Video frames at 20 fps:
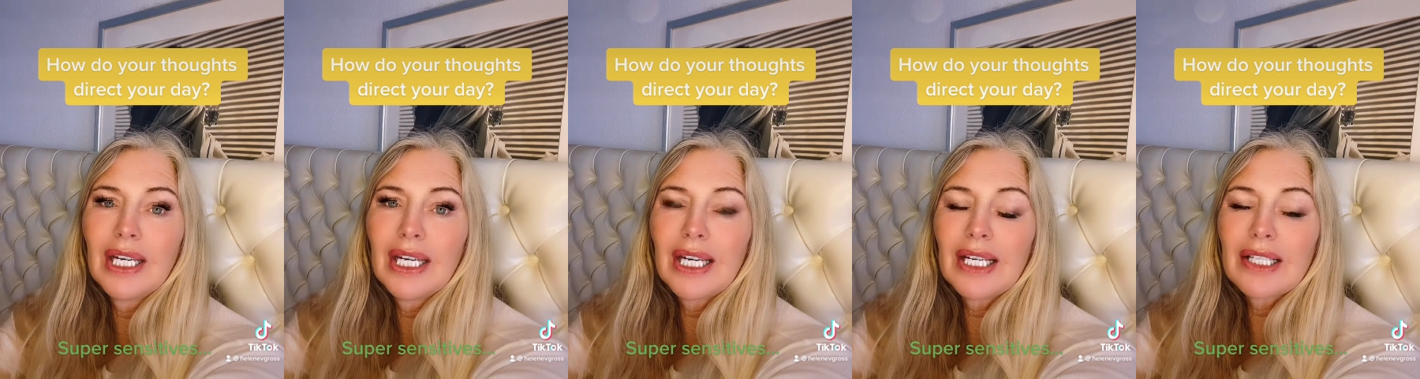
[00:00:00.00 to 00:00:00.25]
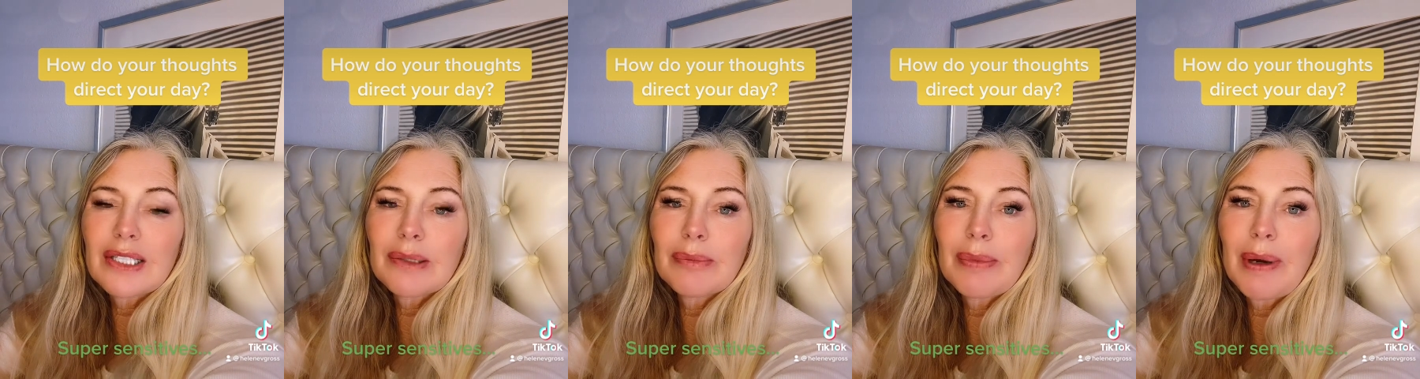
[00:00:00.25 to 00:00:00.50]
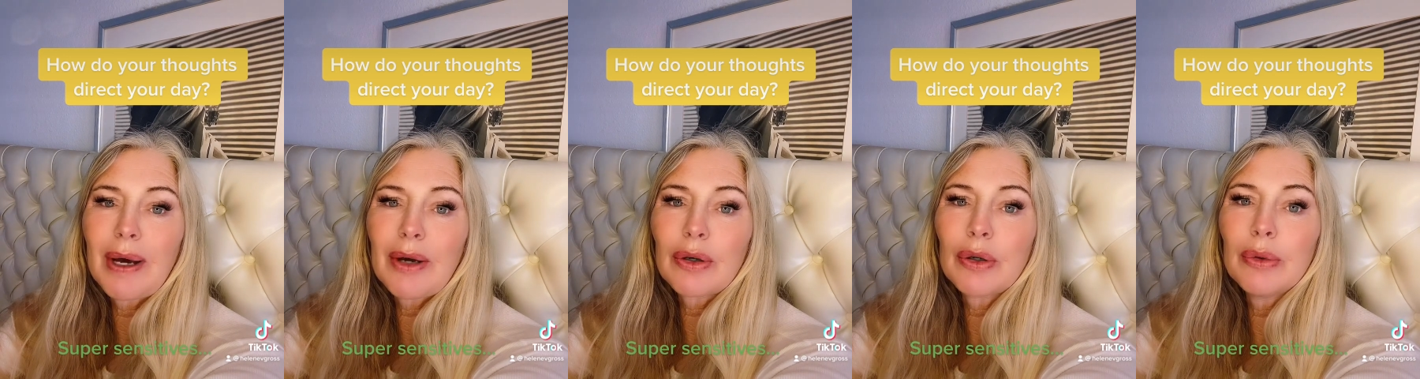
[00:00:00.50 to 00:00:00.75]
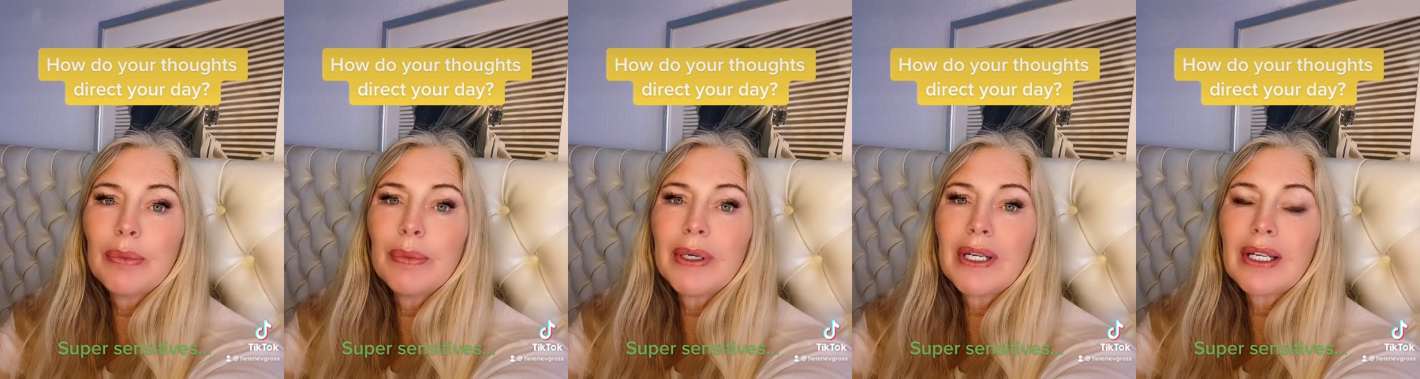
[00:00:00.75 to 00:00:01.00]
It's about
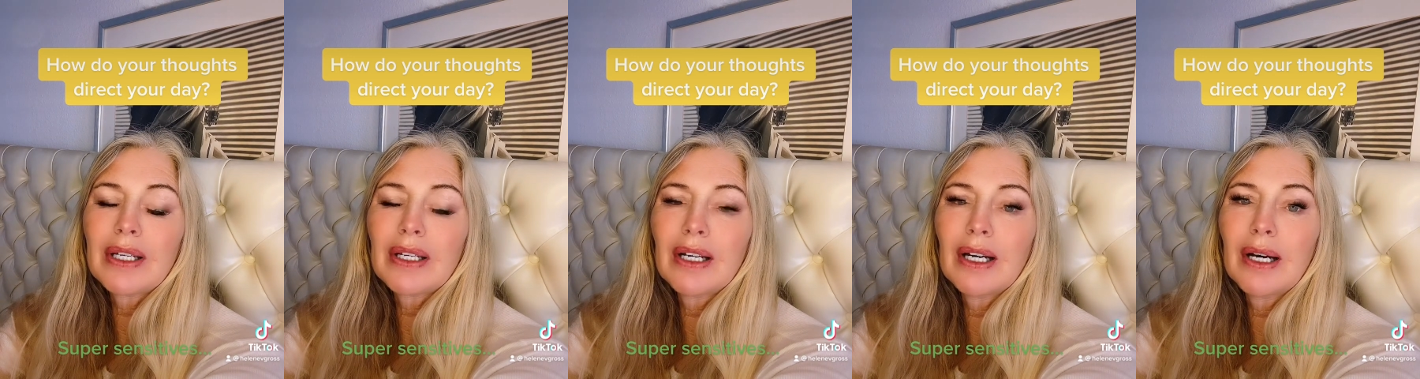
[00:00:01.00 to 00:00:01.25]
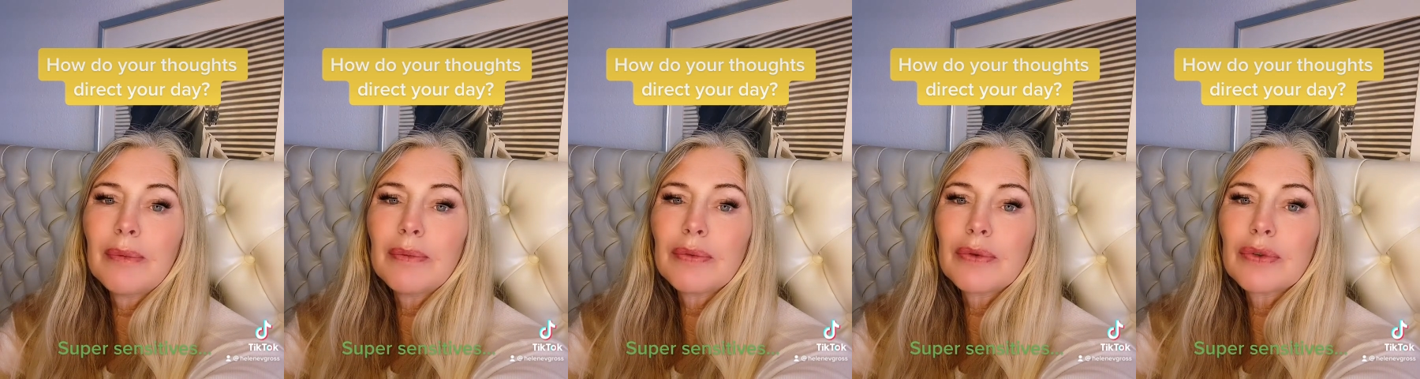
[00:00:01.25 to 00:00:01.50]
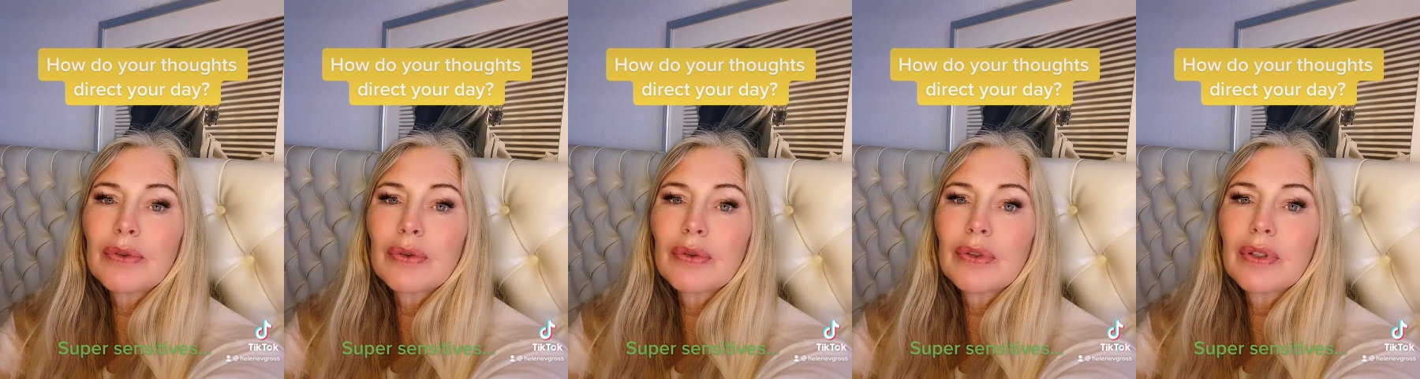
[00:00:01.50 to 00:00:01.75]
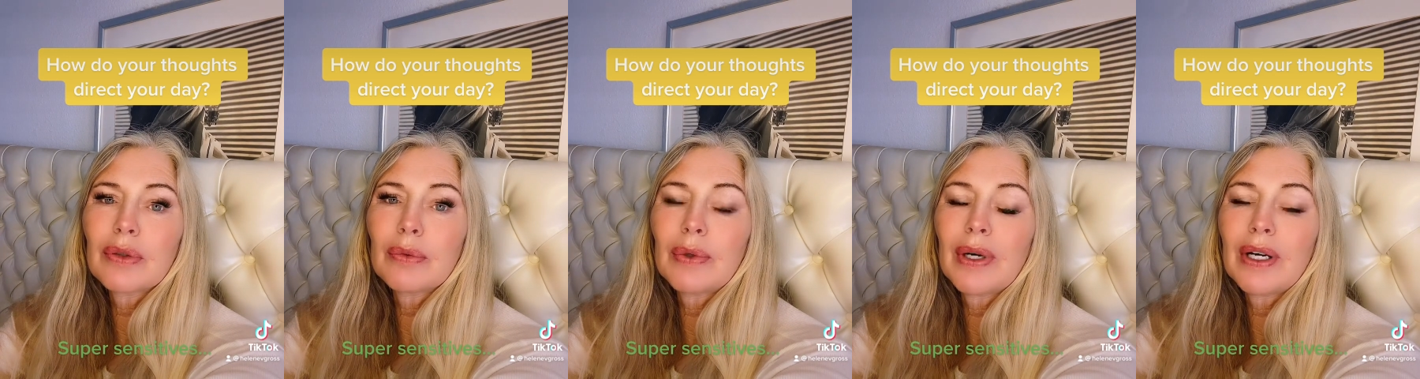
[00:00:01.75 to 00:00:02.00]
opening up to
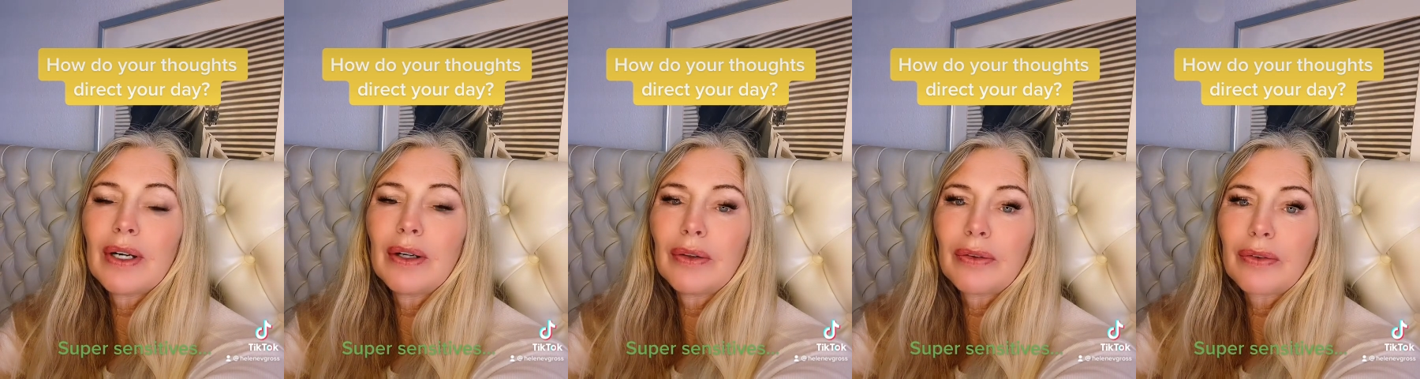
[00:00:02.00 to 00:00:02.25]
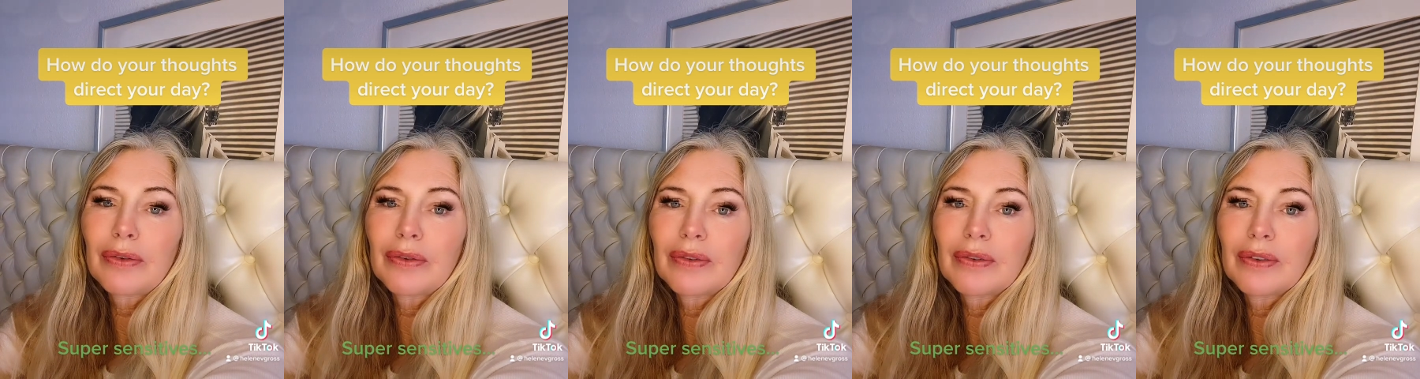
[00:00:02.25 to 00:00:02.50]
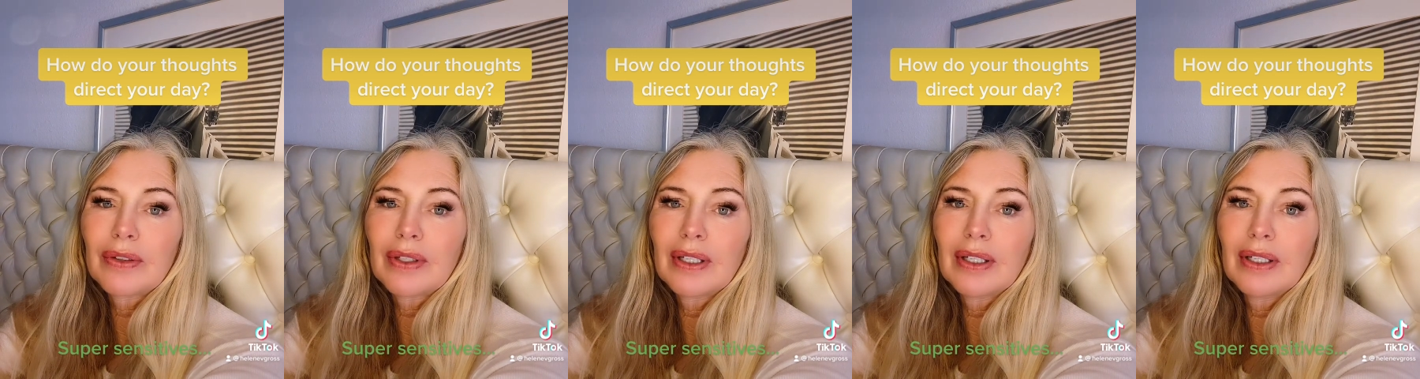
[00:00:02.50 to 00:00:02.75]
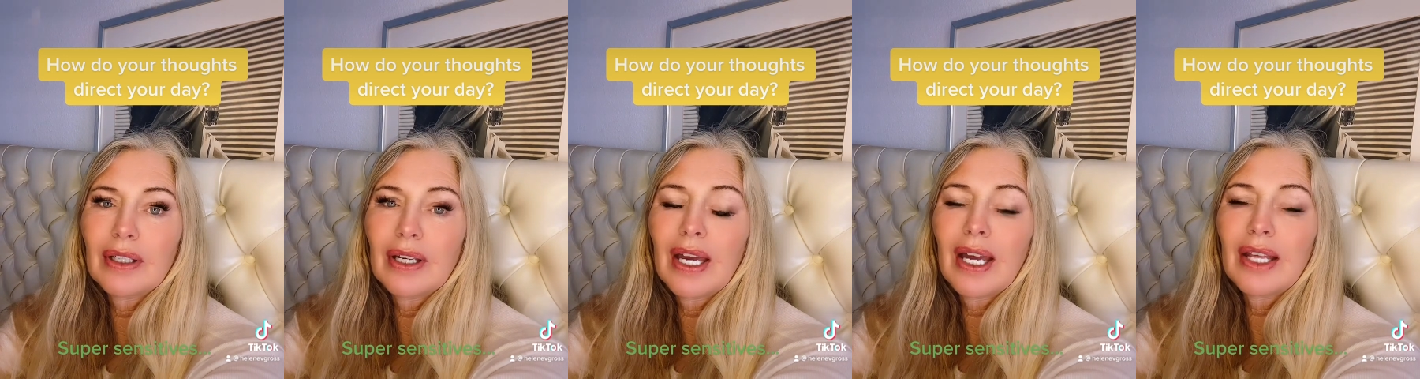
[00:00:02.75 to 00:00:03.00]
the wealth
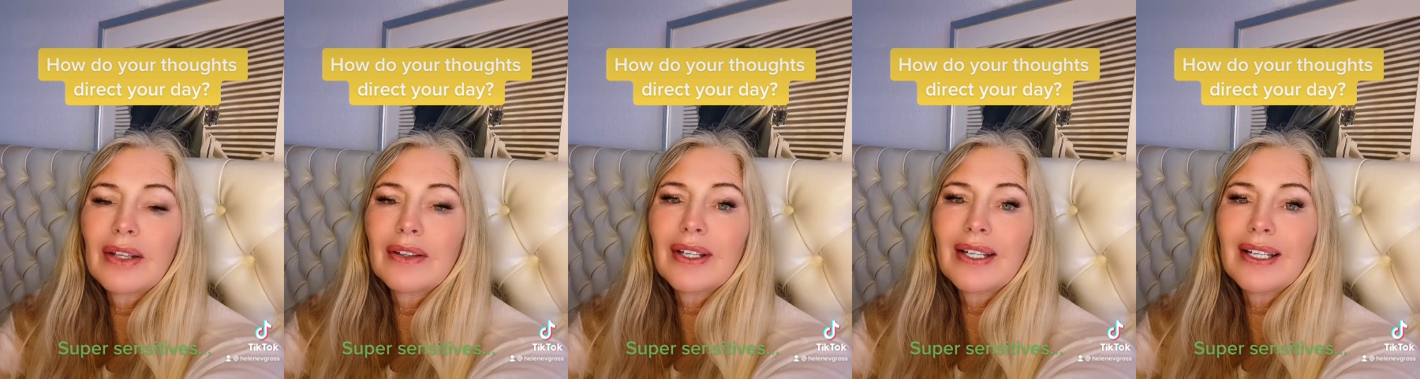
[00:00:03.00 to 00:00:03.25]
and the